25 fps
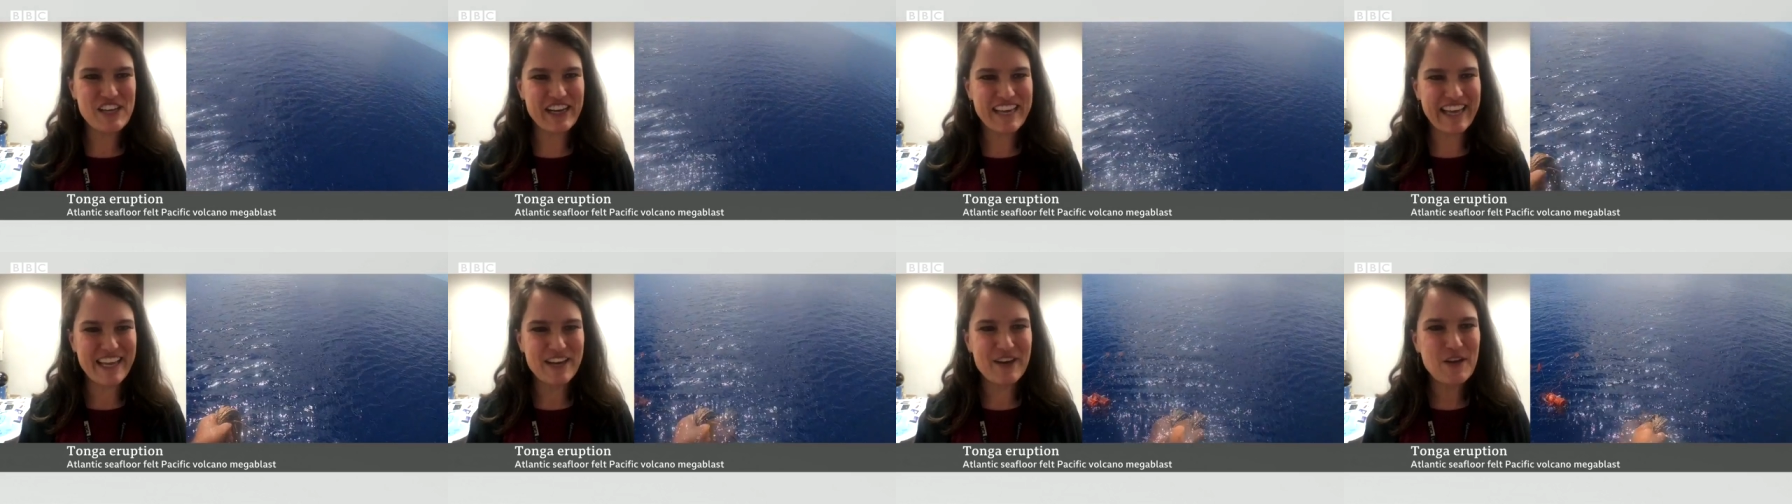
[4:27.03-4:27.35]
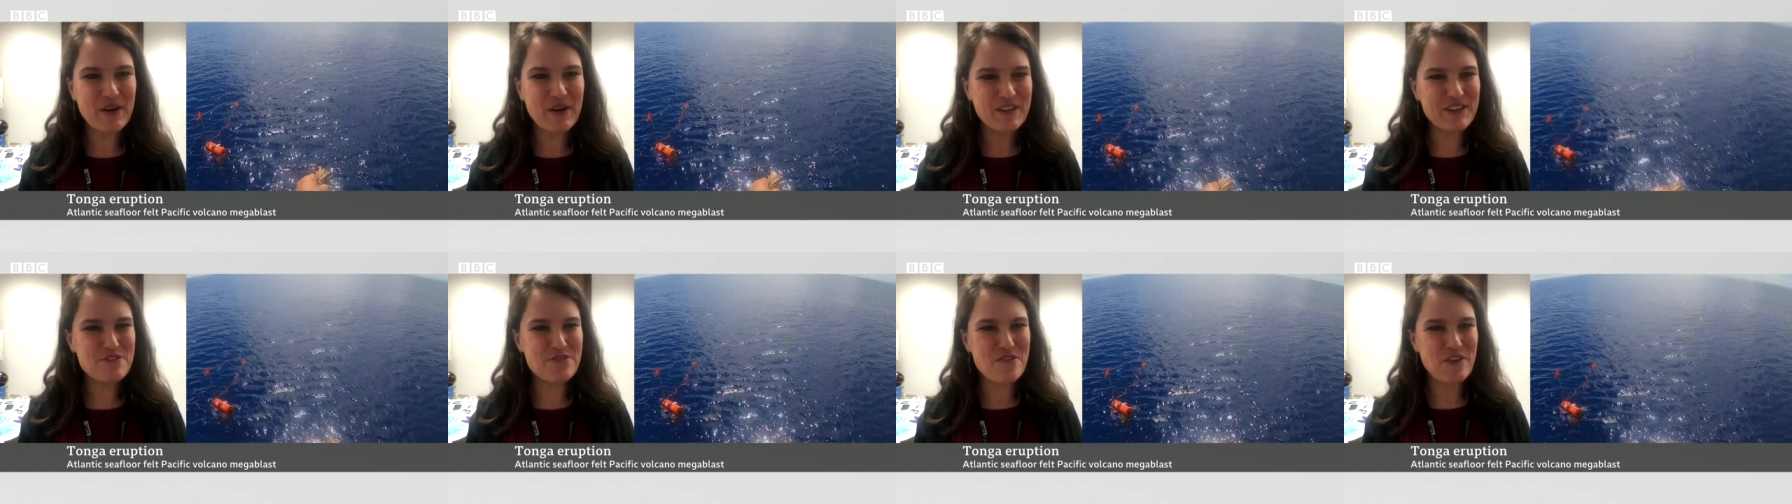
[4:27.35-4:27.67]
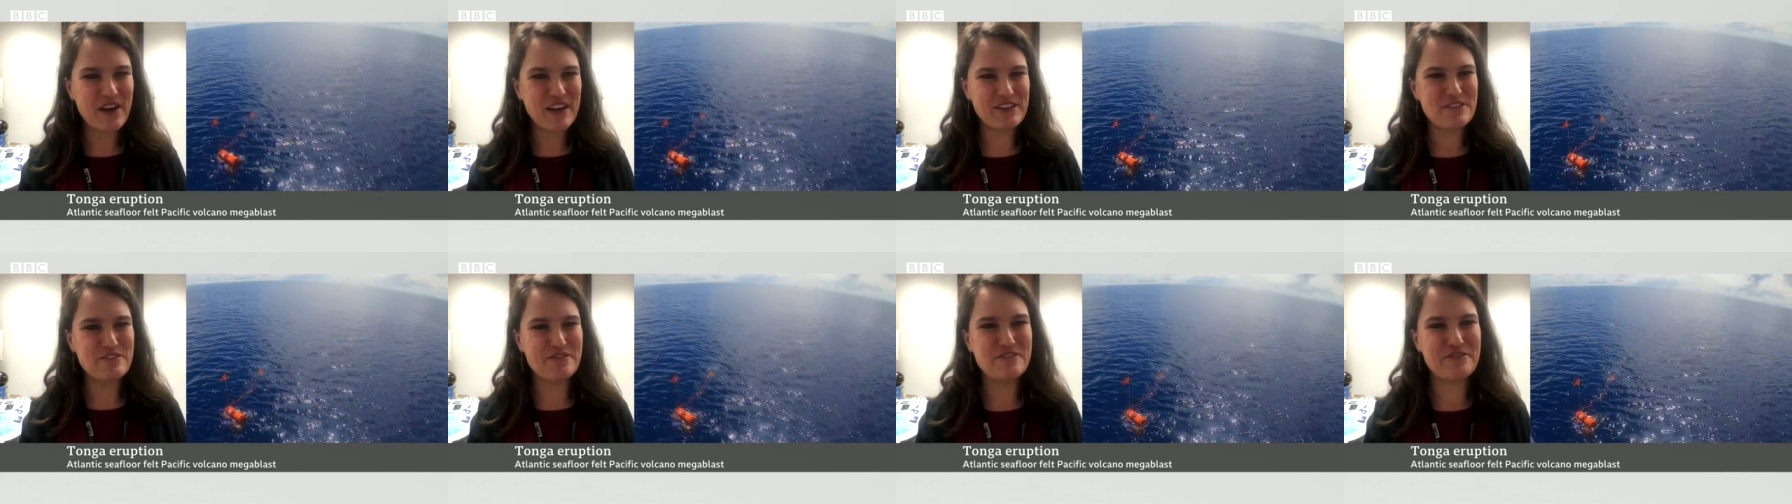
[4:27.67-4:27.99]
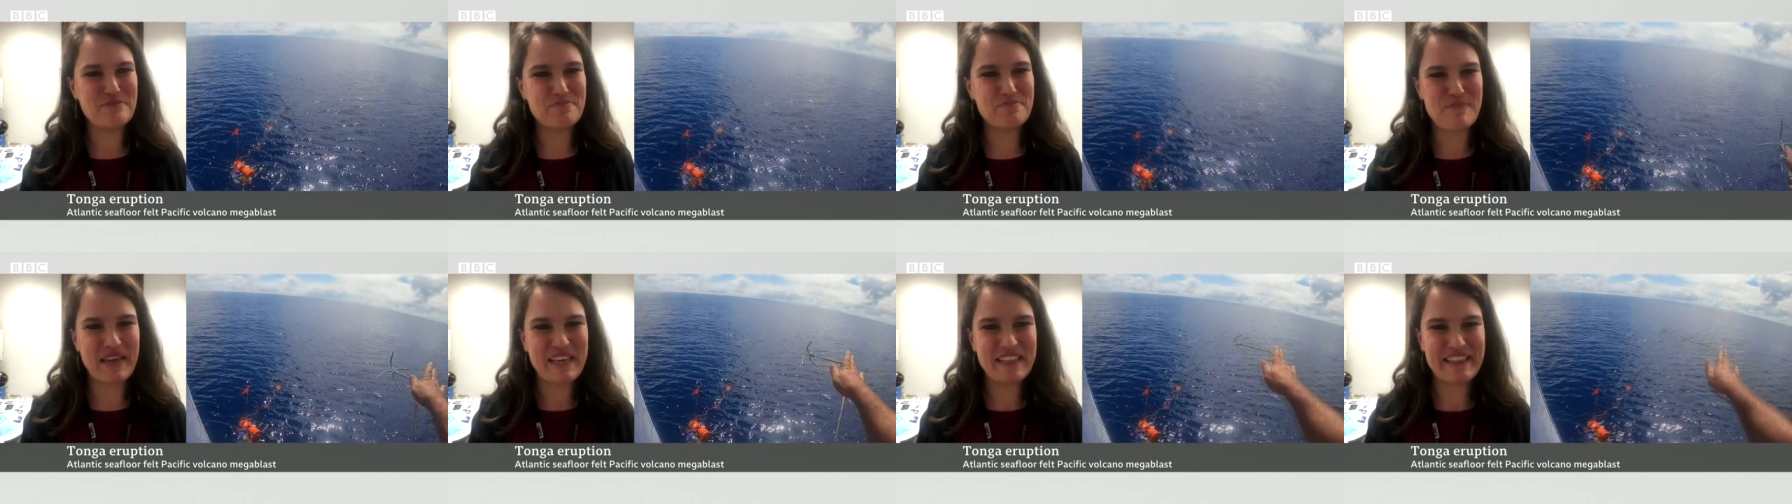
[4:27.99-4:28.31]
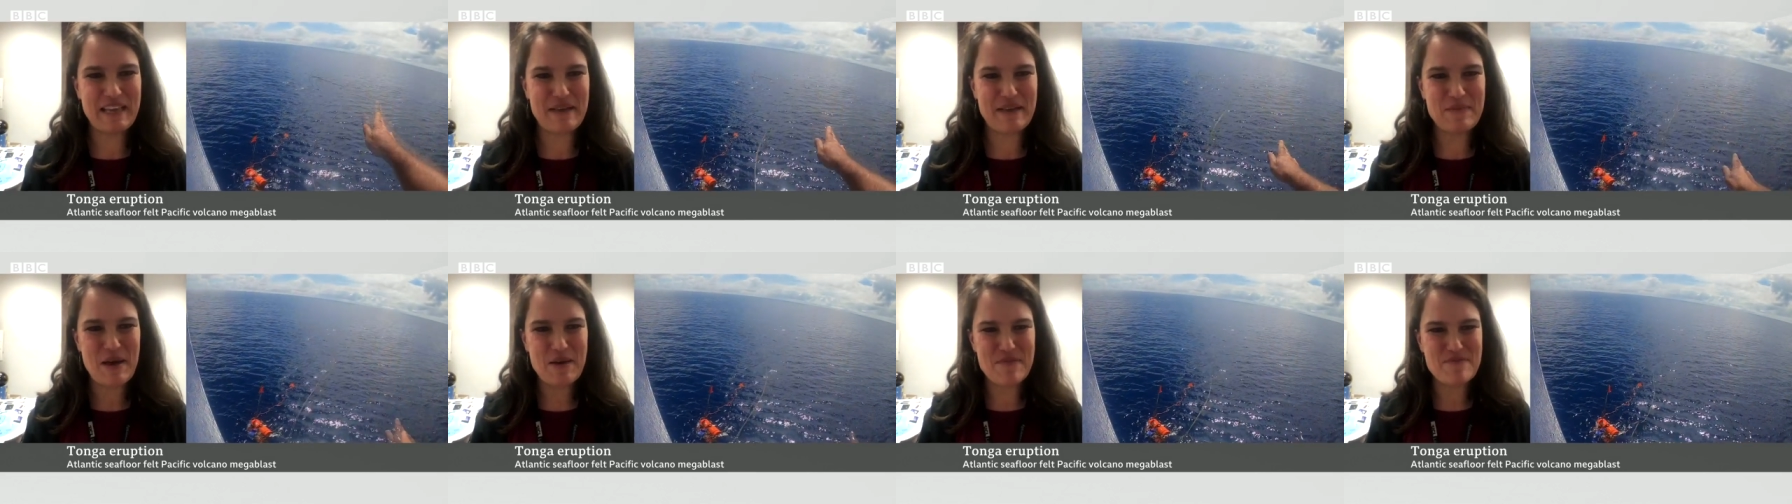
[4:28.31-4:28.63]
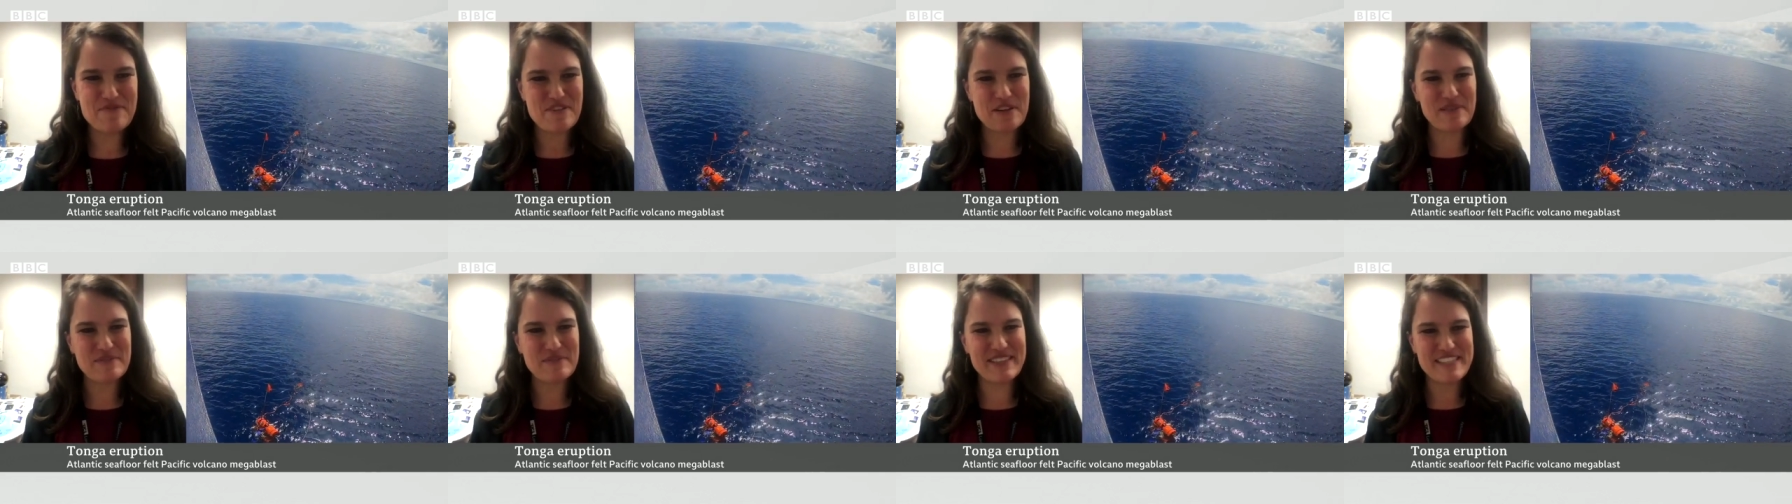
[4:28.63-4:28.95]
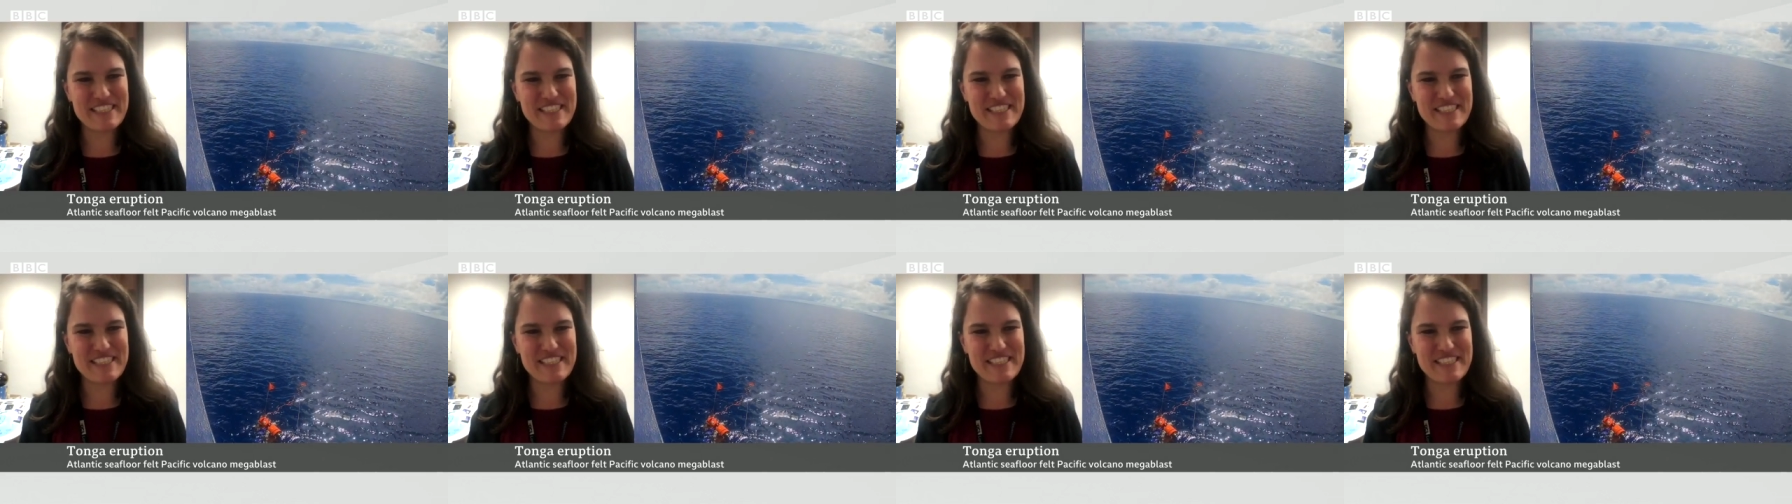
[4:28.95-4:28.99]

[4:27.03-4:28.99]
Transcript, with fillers: can go and try to pick them up from